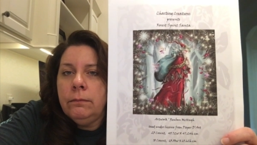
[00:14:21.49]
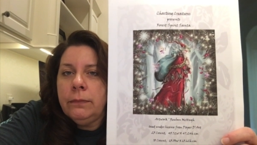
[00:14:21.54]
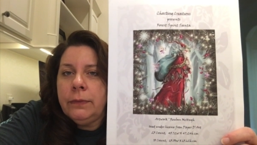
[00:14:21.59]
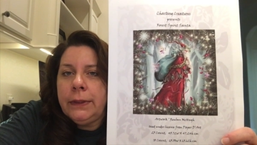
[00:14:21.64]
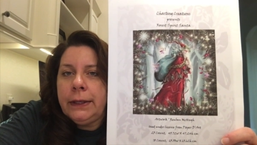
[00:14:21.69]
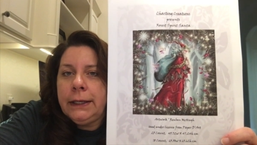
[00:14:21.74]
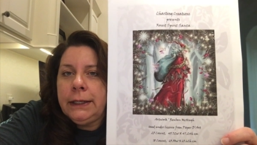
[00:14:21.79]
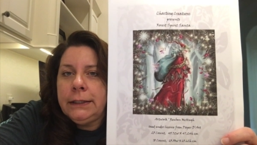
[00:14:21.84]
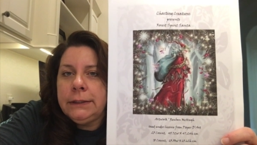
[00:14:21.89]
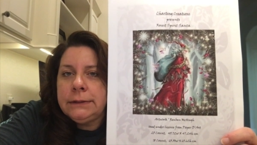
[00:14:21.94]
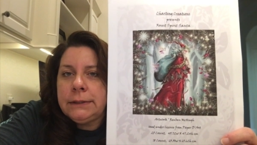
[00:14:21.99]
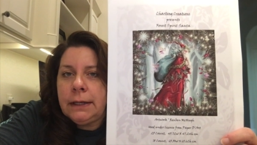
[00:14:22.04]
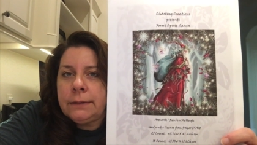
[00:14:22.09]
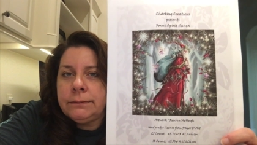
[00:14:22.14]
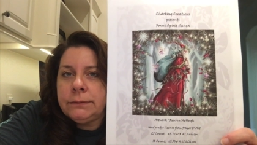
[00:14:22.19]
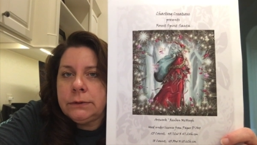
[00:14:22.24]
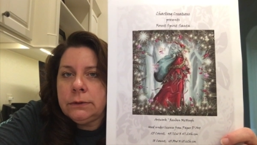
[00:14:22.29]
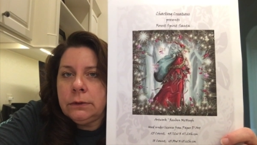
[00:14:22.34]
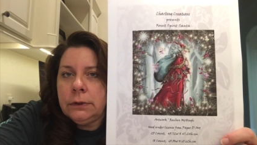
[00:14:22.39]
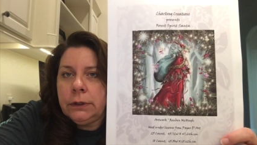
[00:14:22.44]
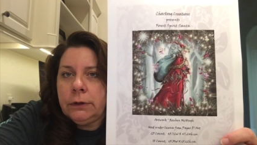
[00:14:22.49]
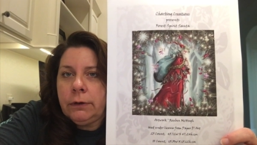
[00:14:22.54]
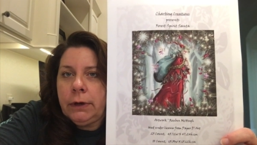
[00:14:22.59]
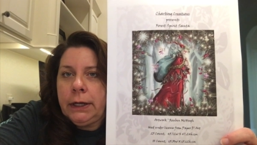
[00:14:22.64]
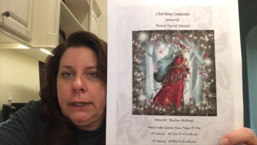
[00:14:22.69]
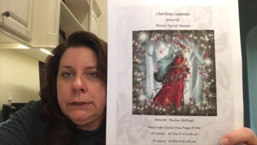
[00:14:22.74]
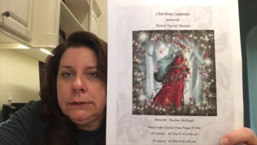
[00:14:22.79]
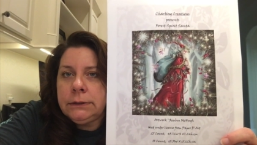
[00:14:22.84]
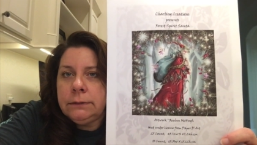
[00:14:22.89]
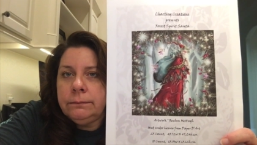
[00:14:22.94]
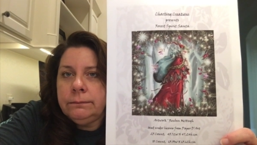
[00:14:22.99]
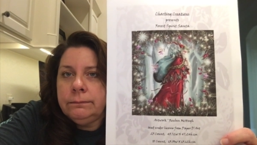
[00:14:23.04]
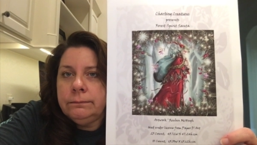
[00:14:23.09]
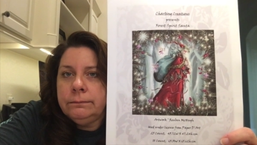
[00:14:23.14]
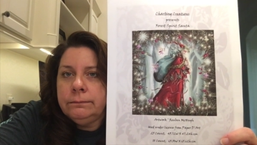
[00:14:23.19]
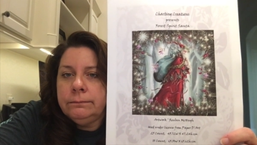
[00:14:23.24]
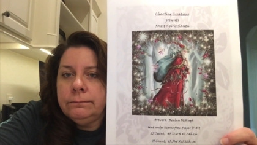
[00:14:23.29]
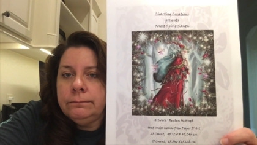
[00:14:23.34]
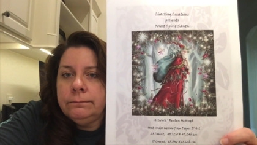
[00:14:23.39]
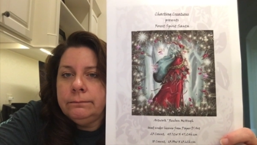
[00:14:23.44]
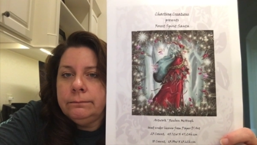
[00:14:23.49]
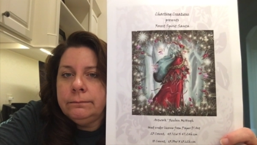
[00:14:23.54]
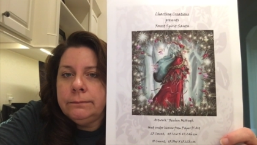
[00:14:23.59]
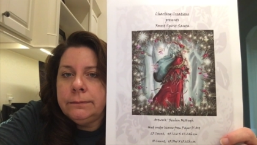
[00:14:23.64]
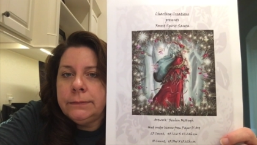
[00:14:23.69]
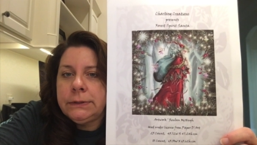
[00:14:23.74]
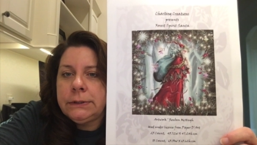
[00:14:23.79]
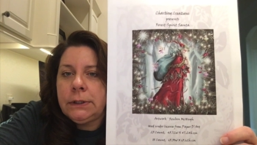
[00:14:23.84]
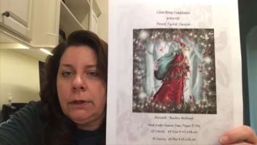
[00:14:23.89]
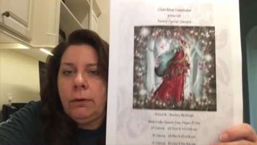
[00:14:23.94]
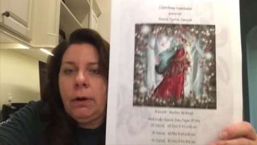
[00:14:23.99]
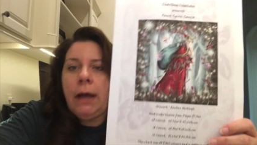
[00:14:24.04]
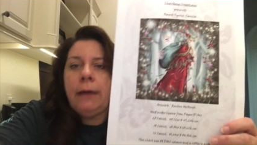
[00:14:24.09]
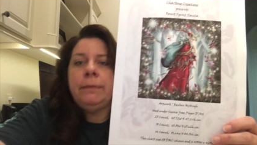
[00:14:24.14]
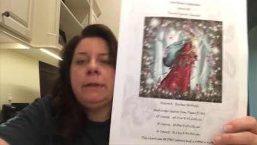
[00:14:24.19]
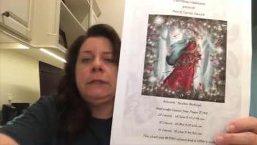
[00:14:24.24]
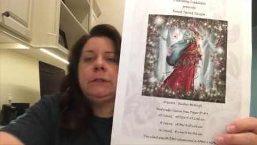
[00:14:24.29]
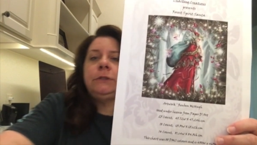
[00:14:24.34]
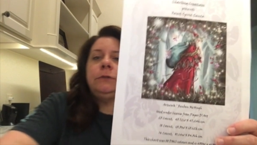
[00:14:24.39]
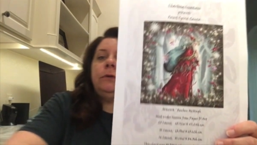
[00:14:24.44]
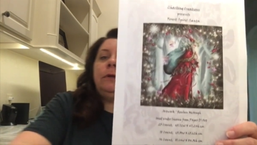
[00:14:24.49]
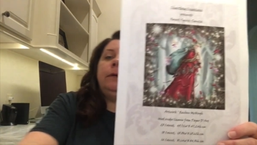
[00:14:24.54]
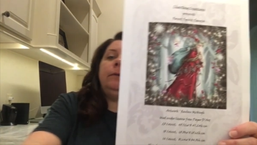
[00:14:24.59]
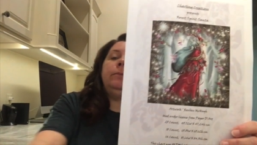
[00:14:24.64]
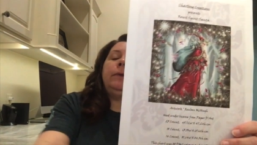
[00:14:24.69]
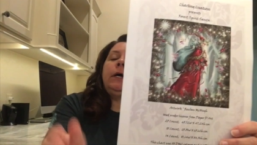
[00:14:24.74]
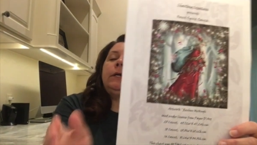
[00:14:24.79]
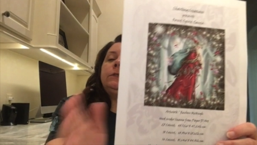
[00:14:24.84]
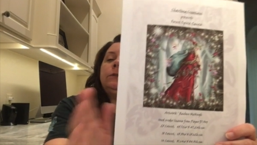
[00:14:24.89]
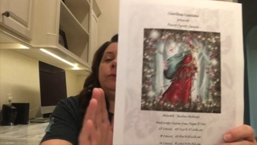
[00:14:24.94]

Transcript: think he's absolutely great. So I'm going to do him on